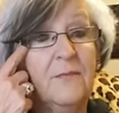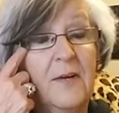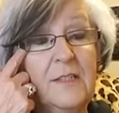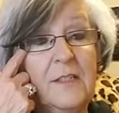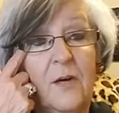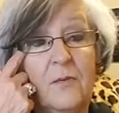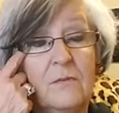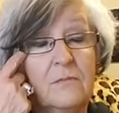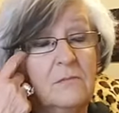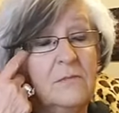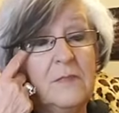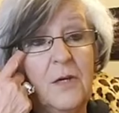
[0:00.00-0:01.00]
If I don't
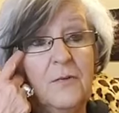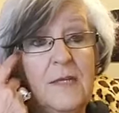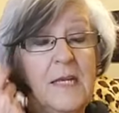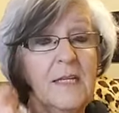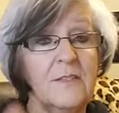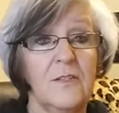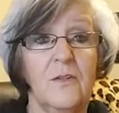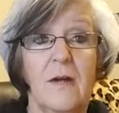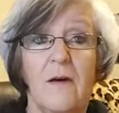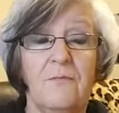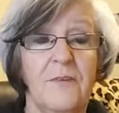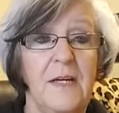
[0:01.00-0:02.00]
know the answer,
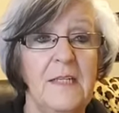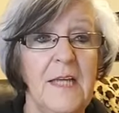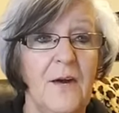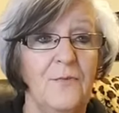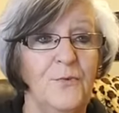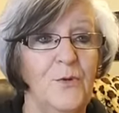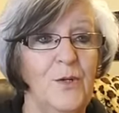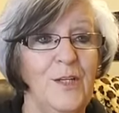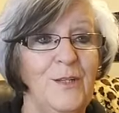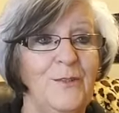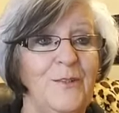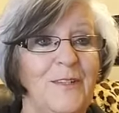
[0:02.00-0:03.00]
I'll find out for
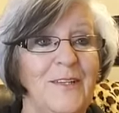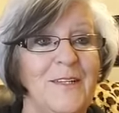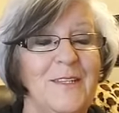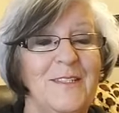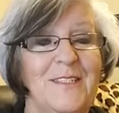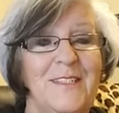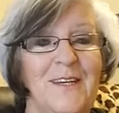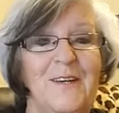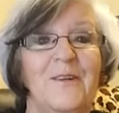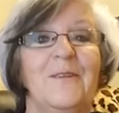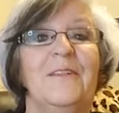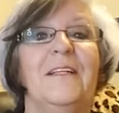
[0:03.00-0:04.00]
you.
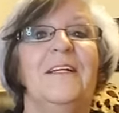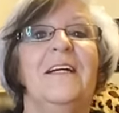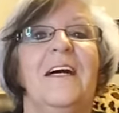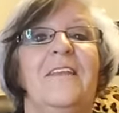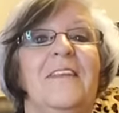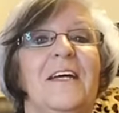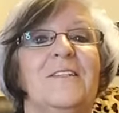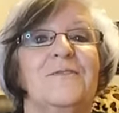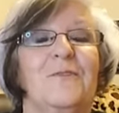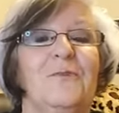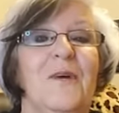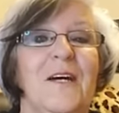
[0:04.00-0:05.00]
So thanks
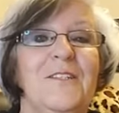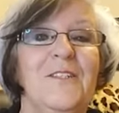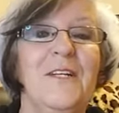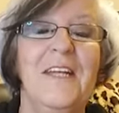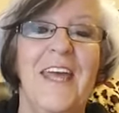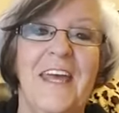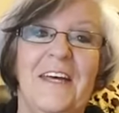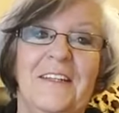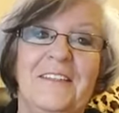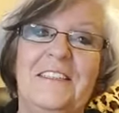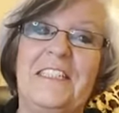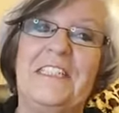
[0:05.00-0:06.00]
for watching,
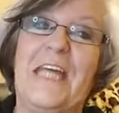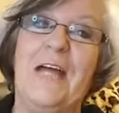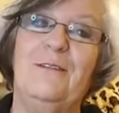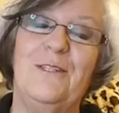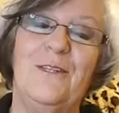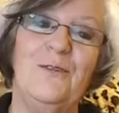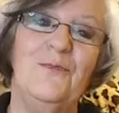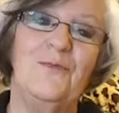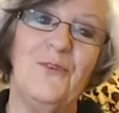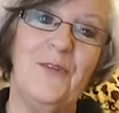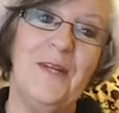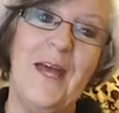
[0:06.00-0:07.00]
and stay tuned
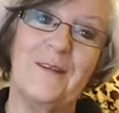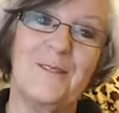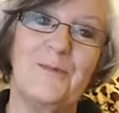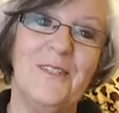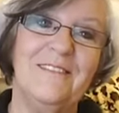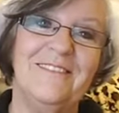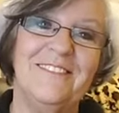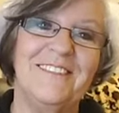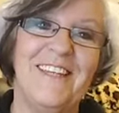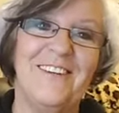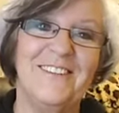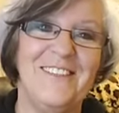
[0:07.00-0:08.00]
for the next one.
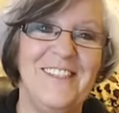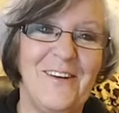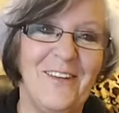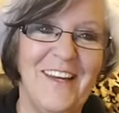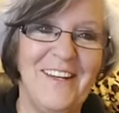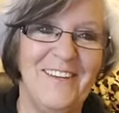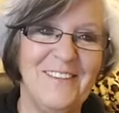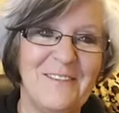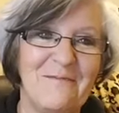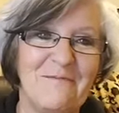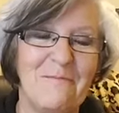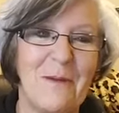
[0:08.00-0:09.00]
Talk to y'all later.
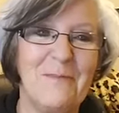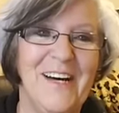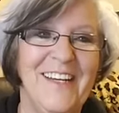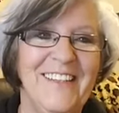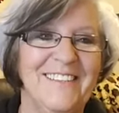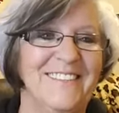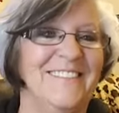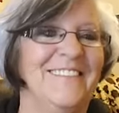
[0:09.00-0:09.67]
Bye-bye.